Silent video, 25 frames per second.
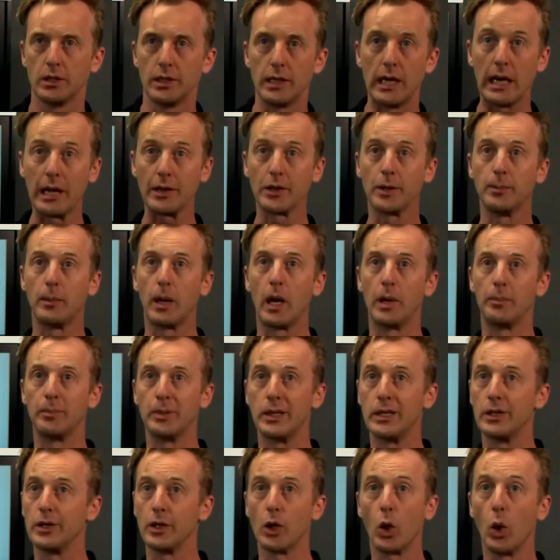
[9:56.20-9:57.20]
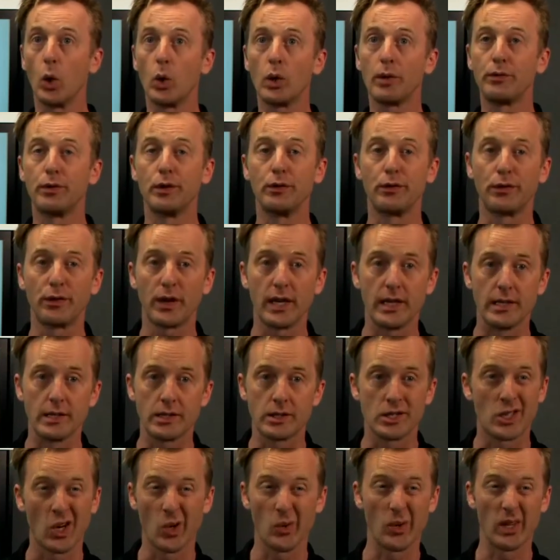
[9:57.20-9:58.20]
The other might be that all of your
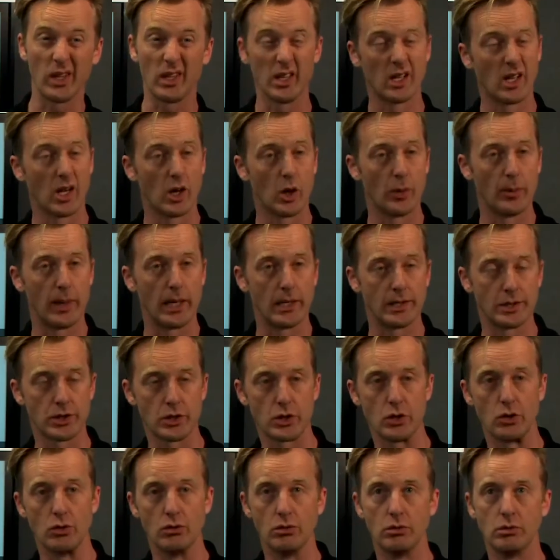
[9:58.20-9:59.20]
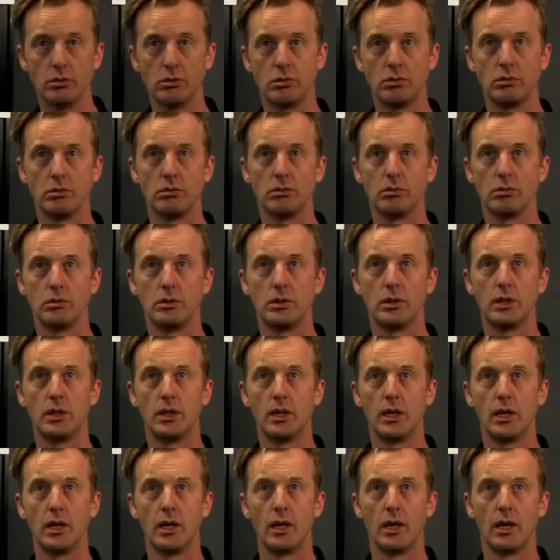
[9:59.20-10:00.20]
friends don't really care about school.
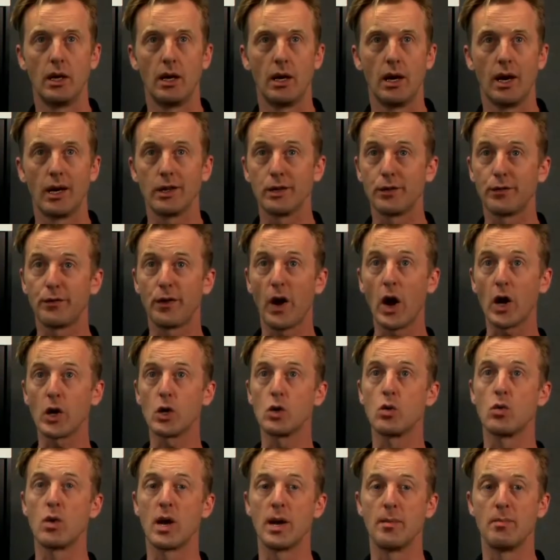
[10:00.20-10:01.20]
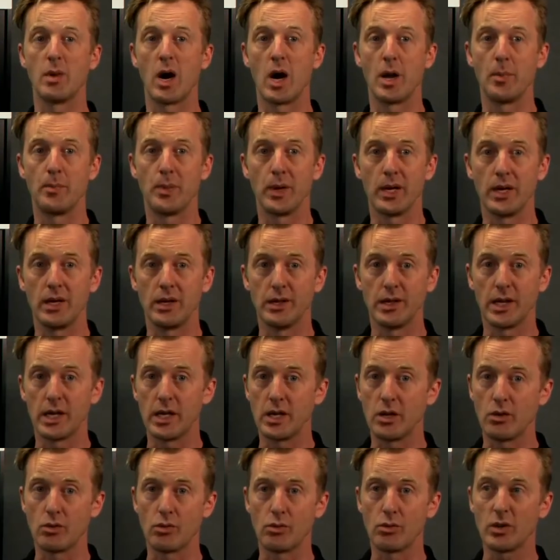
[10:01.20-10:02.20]
And the final one might be
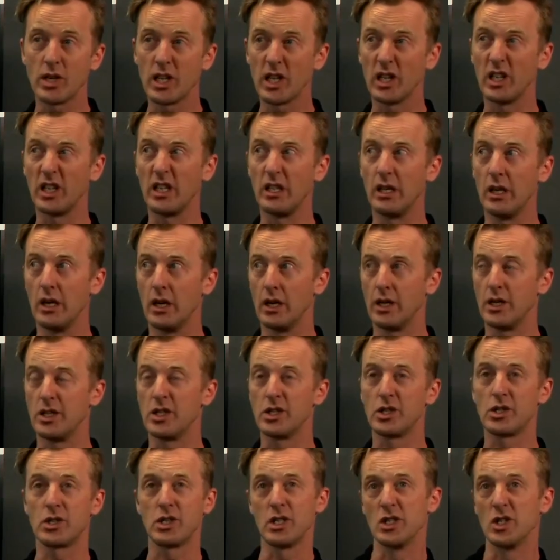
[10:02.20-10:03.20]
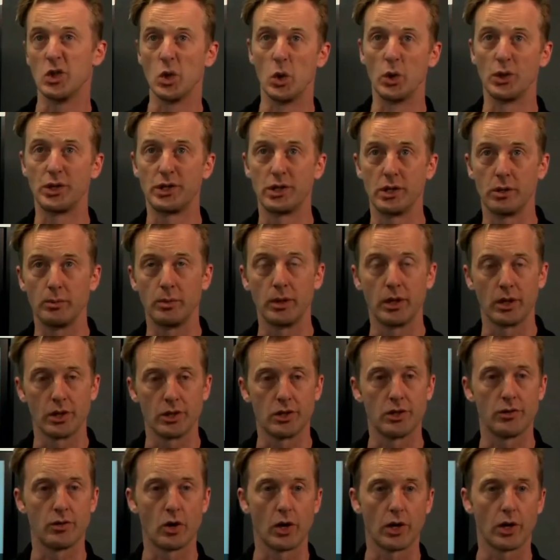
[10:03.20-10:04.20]
that you're just exhausted
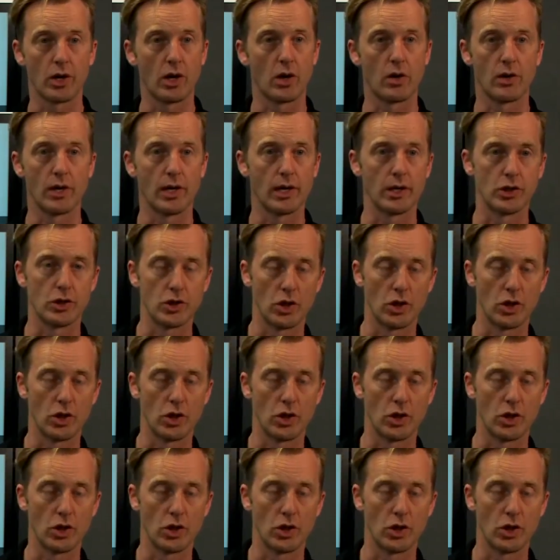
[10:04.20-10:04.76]
because you've got to go and get a